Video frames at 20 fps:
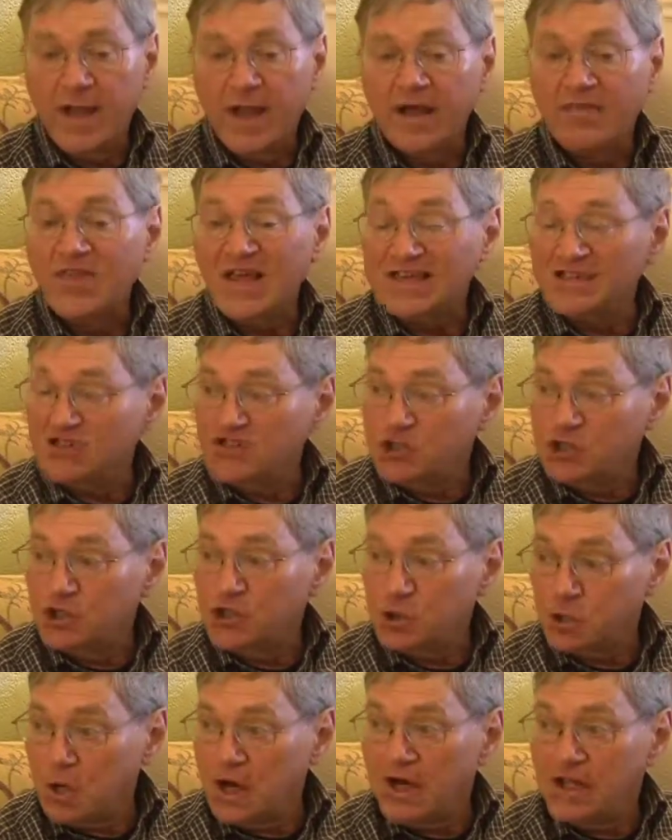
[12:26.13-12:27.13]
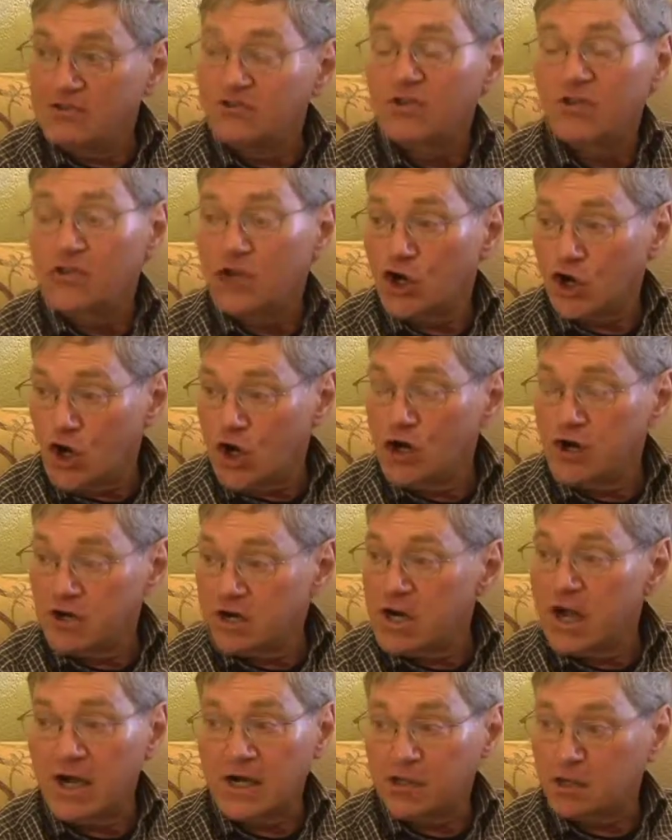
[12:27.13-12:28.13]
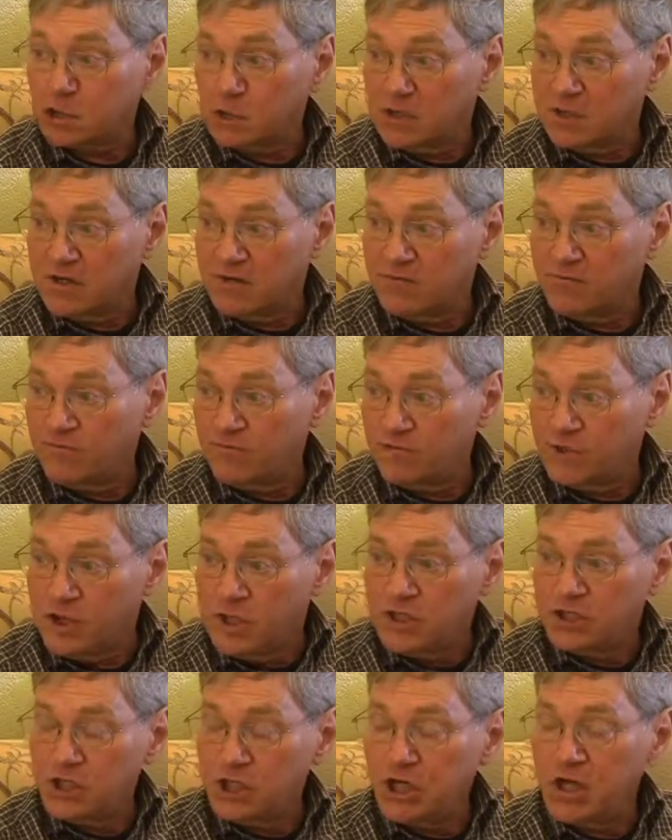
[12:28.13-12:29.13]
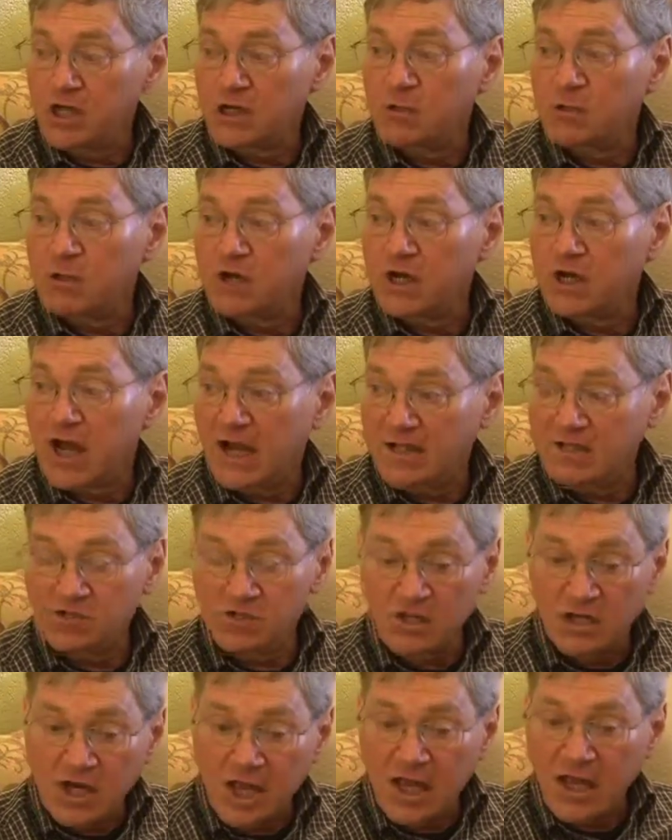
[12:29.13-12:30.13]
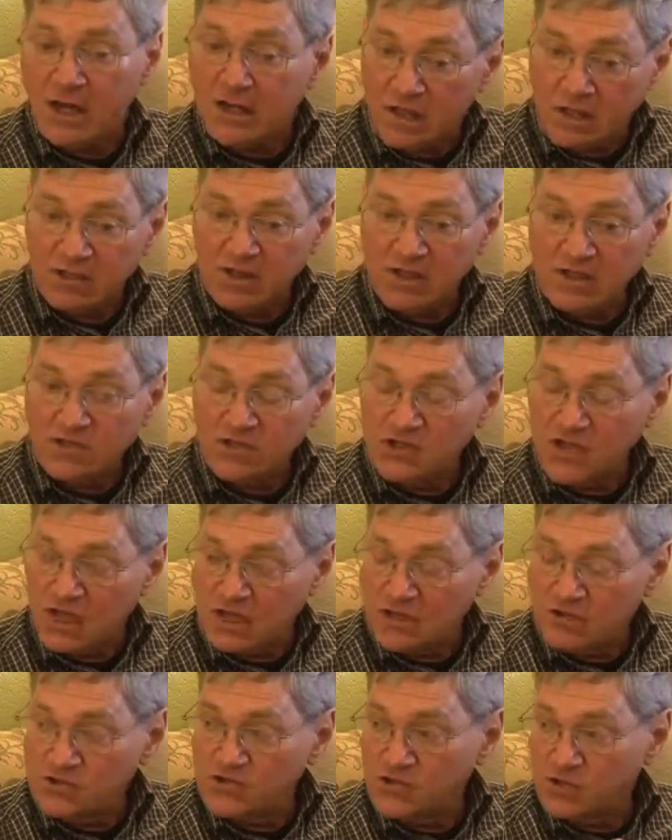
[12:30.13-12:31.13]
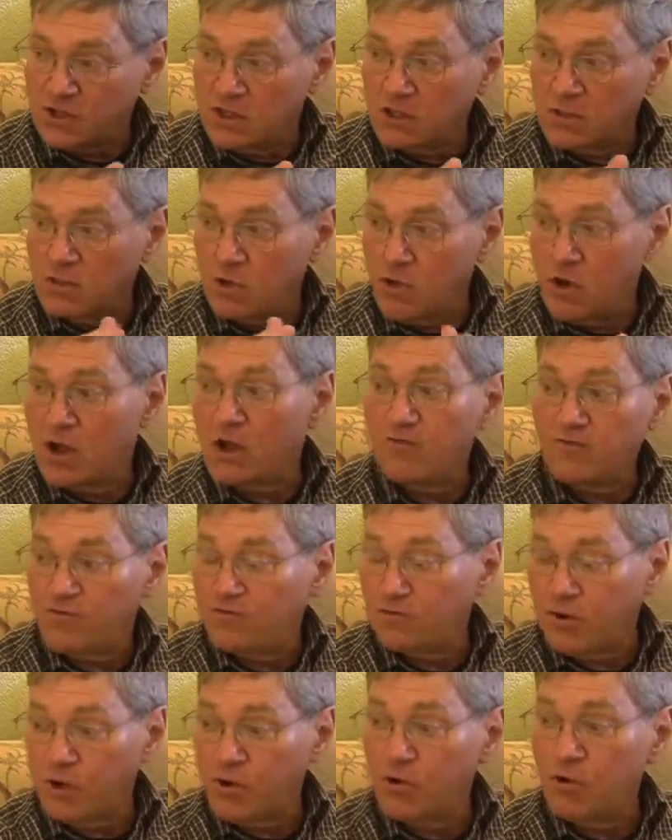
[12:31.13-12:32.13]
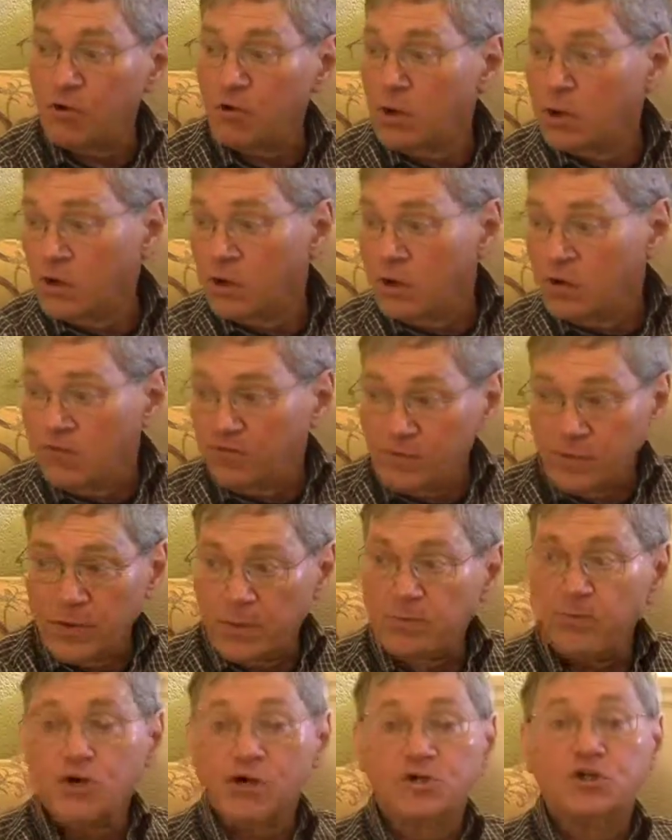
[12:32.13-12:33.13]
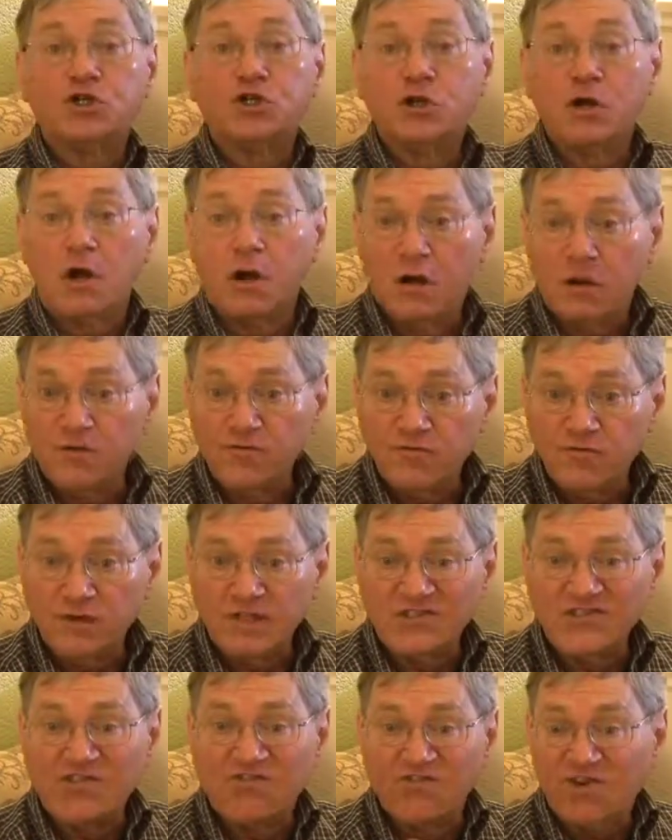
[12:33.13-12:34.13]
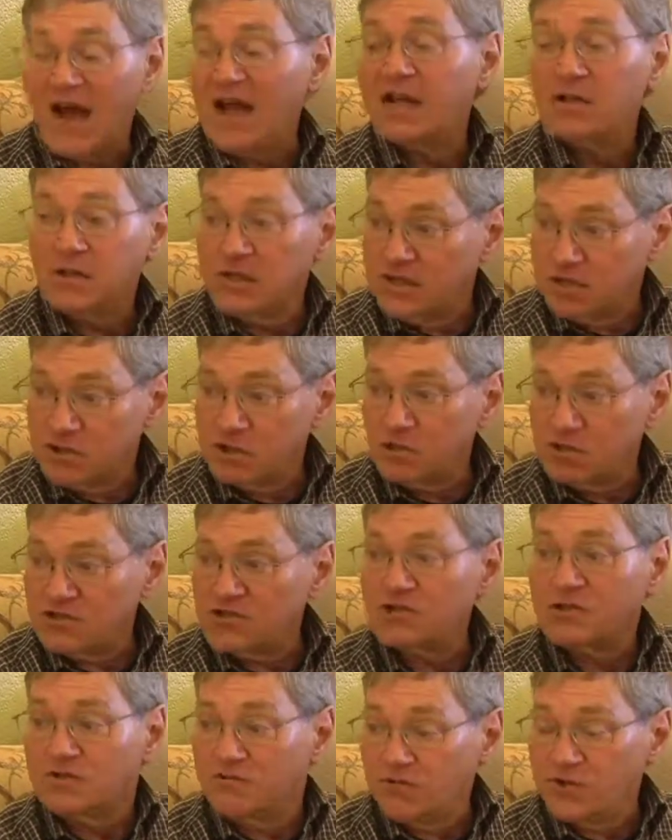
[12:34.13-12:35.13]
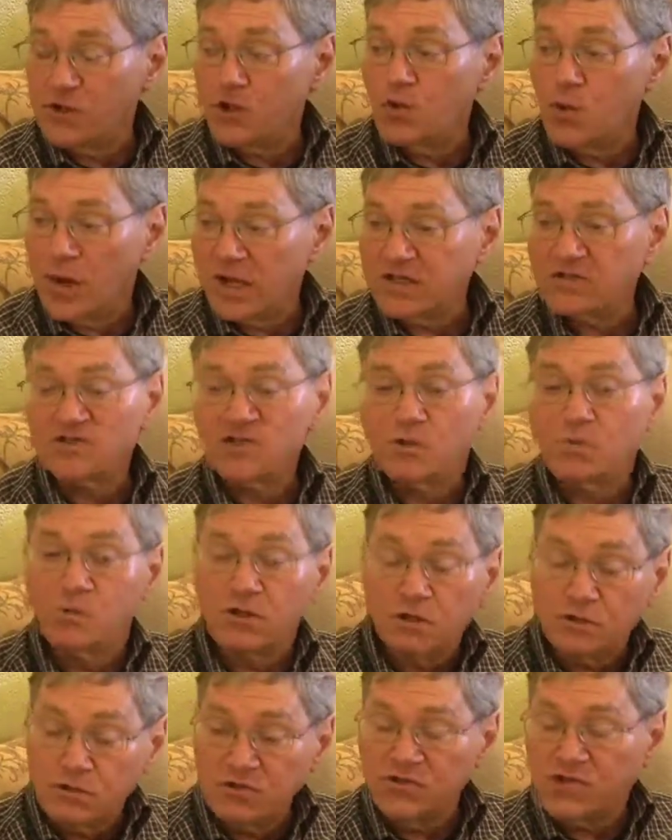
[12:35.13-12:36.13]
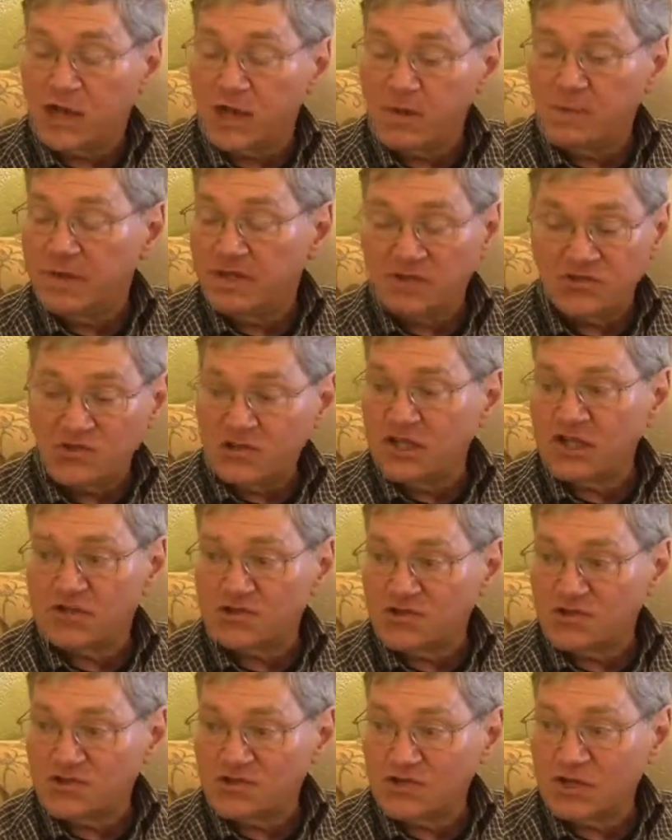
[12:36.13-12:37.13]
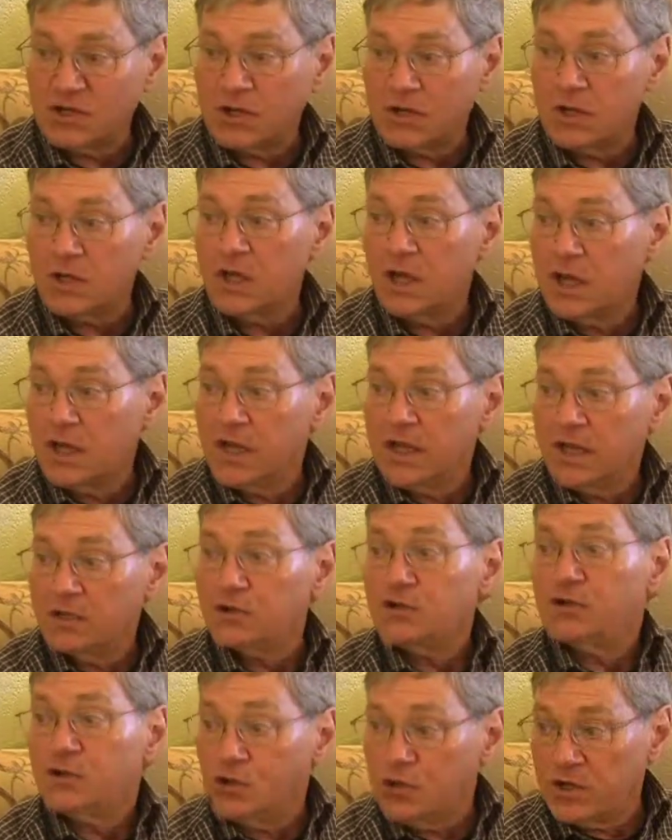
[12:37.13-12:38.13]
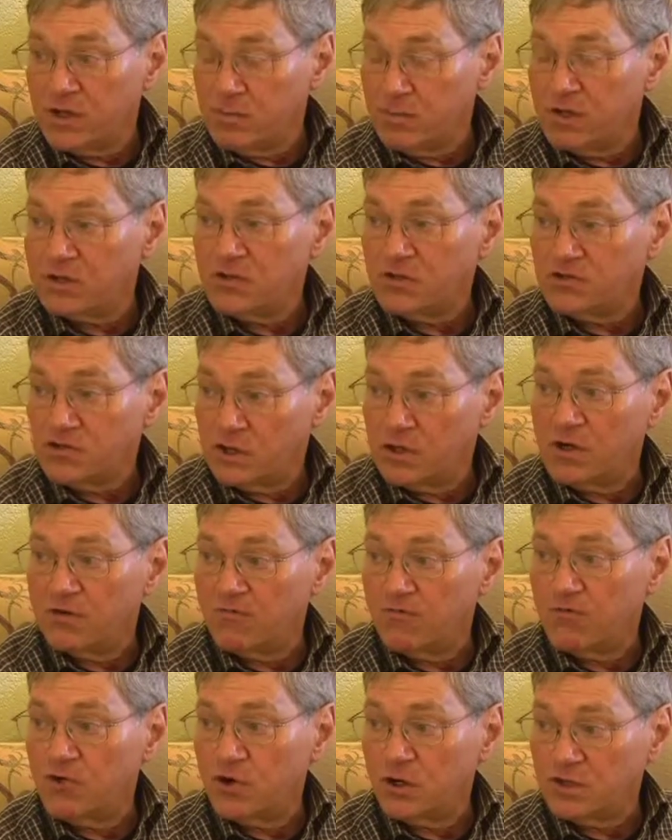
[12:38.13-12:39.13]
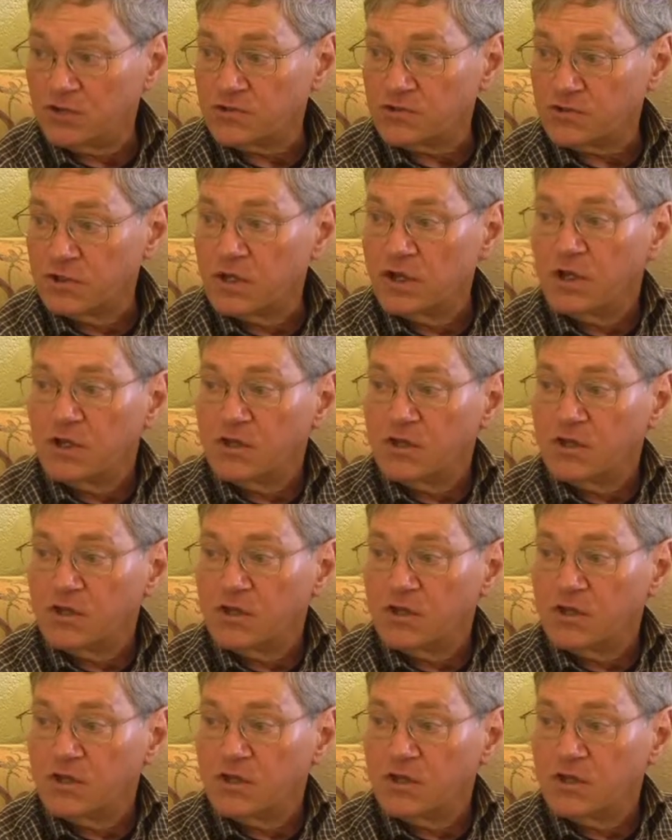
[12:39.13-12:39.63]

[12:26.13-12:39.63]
And that's enshrined in the Carter Doctrine of January 1980 that says the oil flow from the Persian Gulf is a vital interest of the U.S. and will use any means necessary, including military force,